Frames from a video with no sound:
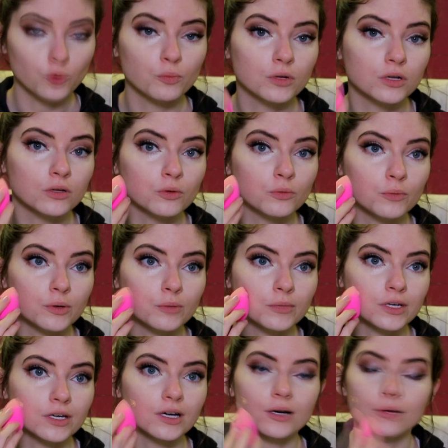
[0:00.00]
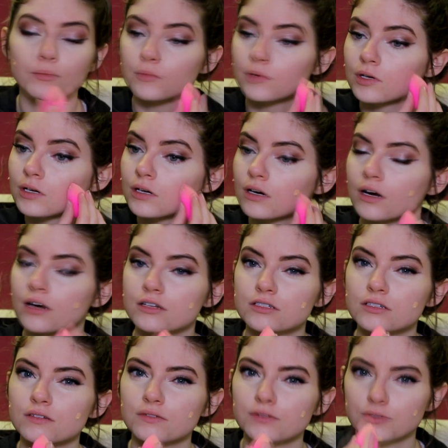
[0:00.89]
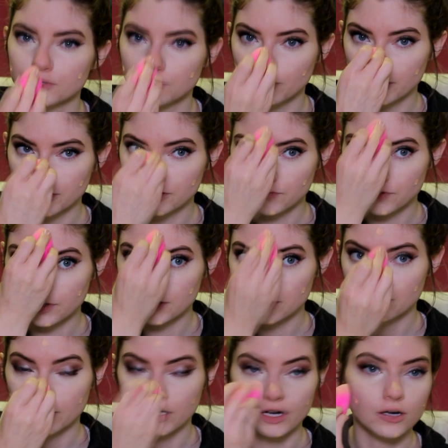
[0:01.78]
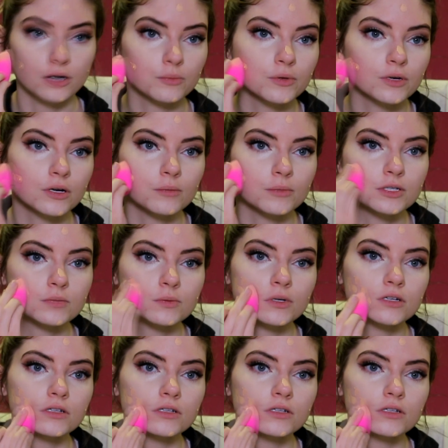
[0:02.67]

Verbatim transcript: Oompa Loompa me up. I should have used a brush for this, but I already put it on my